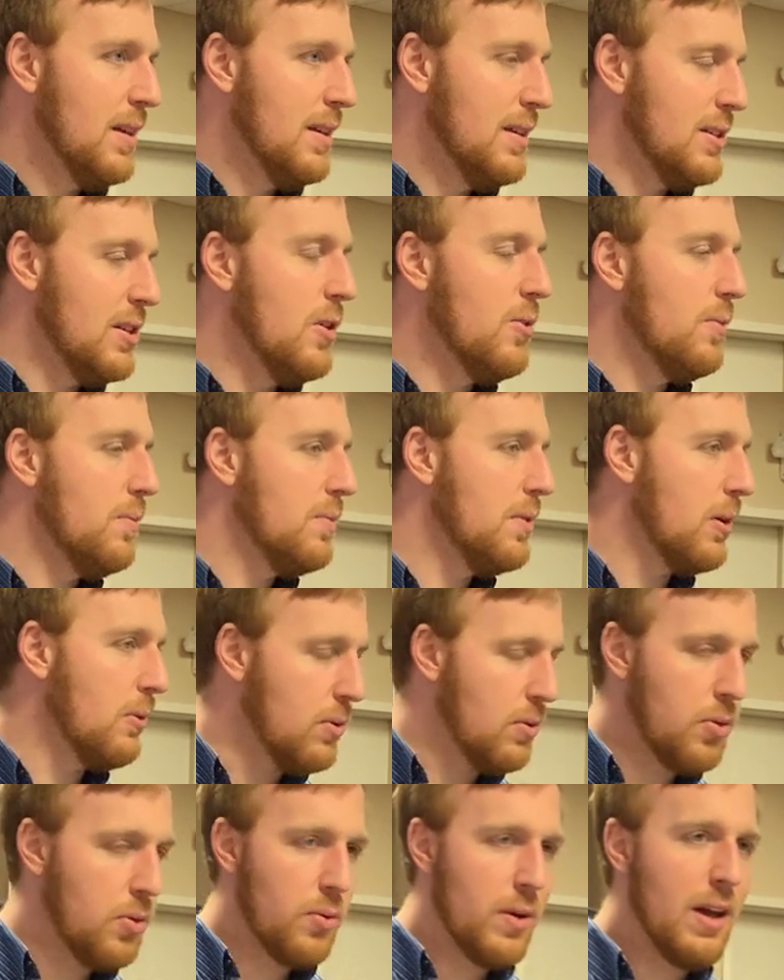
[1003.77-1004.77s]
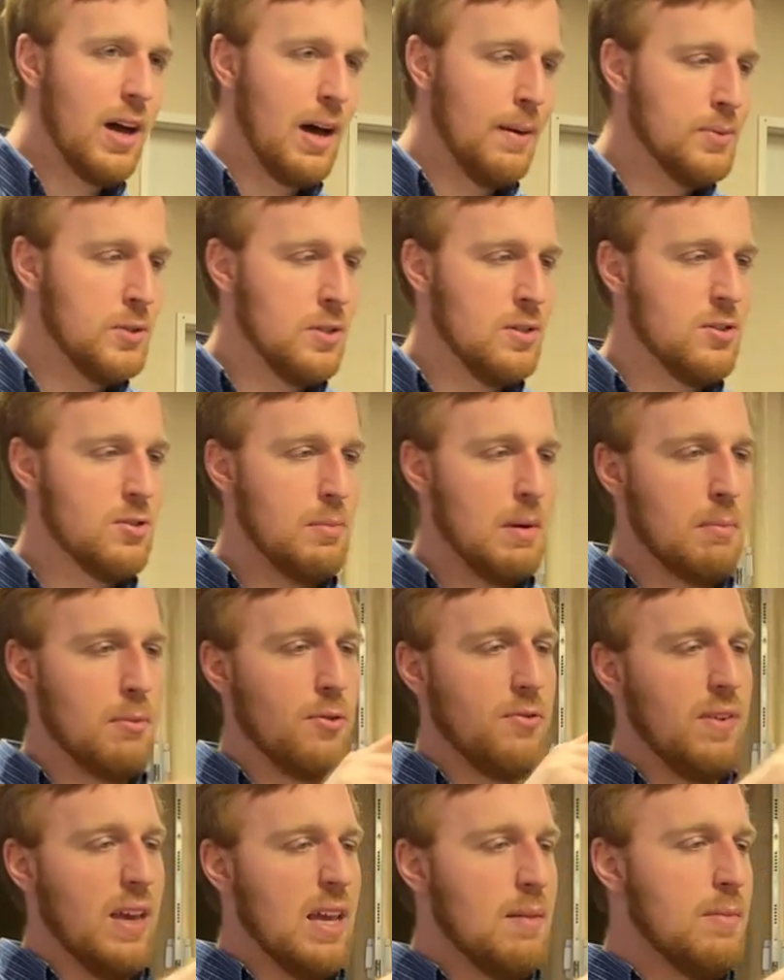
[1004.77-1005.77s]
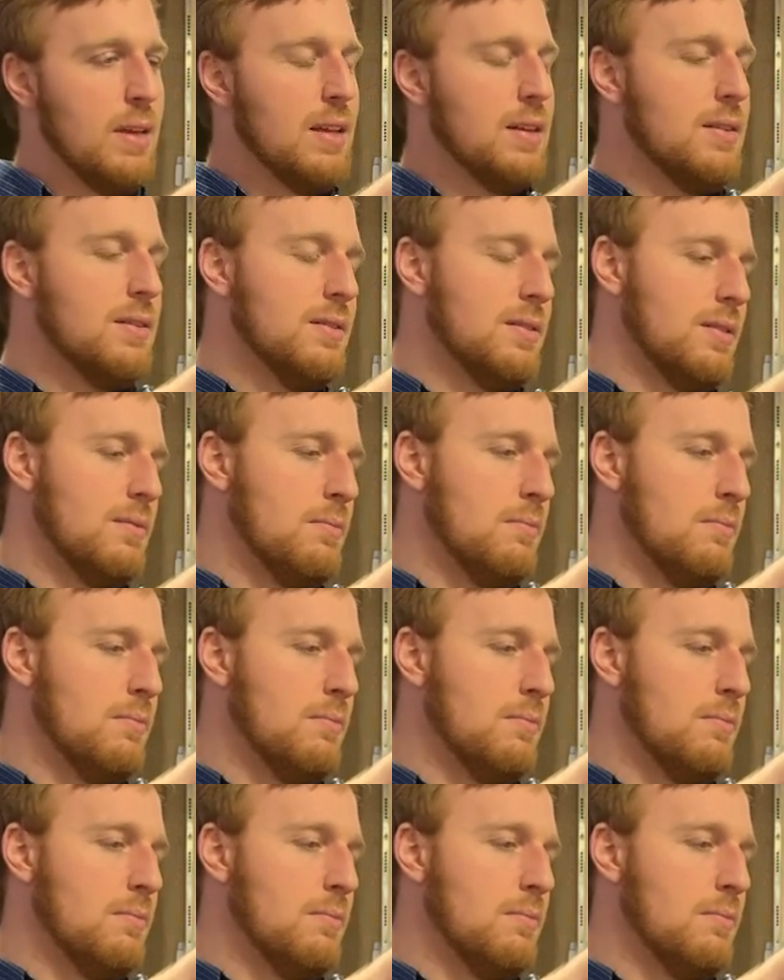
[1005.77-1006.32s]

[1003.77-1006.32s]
So there were three options. Remember, famine,